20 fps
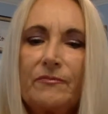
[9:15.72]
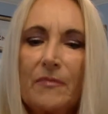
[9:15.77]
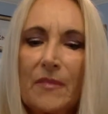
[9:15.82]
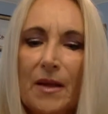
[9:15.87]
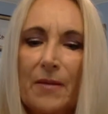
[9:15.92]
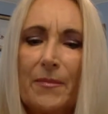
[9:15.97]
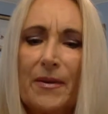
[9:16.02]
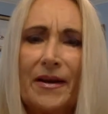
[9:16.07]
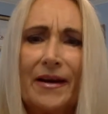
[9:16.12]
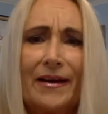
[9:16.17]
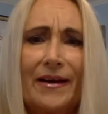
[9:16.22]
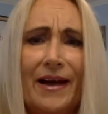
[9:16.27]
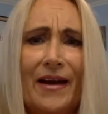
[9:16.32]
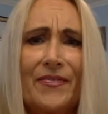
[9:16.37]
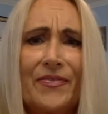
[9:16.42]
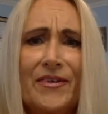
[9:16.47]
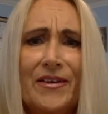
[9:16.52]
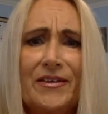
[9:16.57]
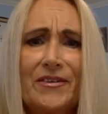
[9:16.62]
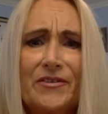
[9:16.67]
But I got
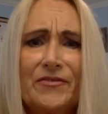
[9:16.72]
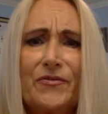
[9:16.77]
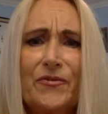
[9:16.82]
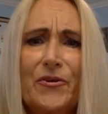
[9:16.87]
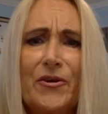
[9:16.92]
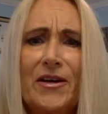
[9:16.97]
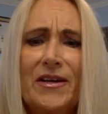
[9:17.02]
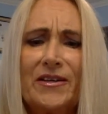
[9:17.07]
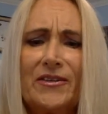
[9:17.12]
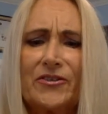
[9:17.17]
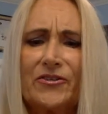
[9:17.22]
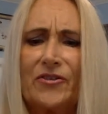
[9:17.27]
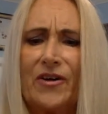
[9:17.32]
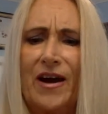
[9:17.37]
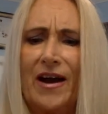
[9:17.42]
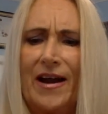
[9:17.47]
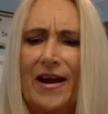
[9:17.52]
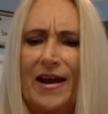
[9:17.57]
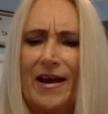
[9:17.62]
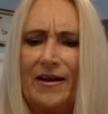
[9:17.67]
these free to
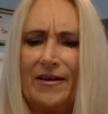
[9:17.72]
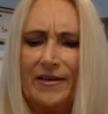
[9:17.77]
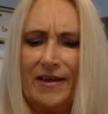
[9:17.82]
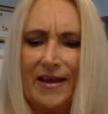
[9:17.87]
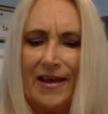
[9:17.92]
try out.